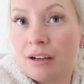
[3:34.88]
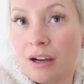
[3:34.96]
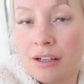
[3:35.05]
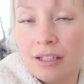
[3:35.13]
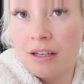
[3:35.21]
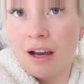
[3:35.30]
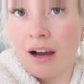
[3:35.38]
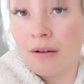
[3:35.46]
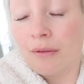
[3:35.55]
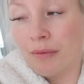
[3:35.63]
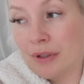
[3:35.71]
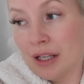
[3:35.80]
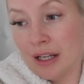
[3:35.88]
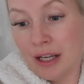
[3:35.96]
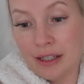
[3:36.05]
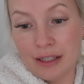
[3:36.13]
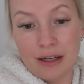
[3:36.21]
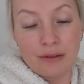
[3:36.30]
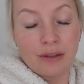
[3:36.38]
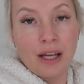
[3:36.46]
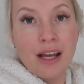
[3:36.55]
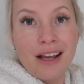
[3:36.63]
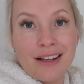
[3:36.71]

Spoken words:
Like I didn't know how he was gonna get down.